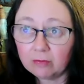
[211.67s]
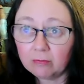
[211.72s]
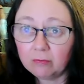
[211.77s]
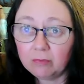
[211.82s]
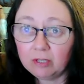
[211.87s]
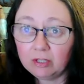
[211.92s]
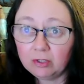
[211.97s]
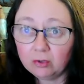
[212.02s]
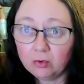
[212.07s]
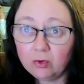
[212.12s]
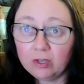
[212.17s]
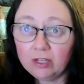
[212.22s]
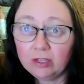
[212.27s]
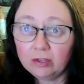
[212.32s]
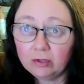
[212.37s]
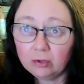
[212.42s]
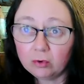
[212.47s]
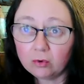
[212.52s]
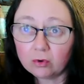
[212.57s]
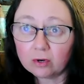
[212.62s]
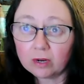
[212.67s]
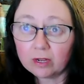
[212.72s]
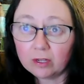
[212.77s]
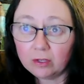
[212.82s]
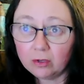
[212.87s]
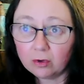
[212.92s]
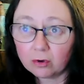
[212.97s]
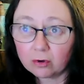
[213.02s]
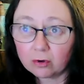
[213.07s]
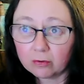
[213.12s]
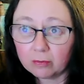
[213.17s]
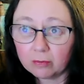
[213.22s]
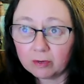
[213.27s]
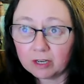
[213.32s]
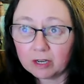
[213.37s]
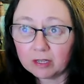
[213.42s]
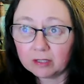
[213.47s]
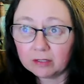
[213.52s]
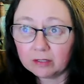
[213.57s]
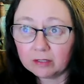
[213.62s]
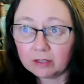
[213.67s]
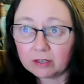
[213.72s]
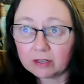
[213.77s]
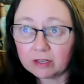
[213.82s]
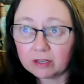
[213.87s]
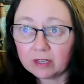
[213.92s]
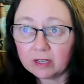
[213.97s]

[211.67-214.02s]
between Thor and Jormungandr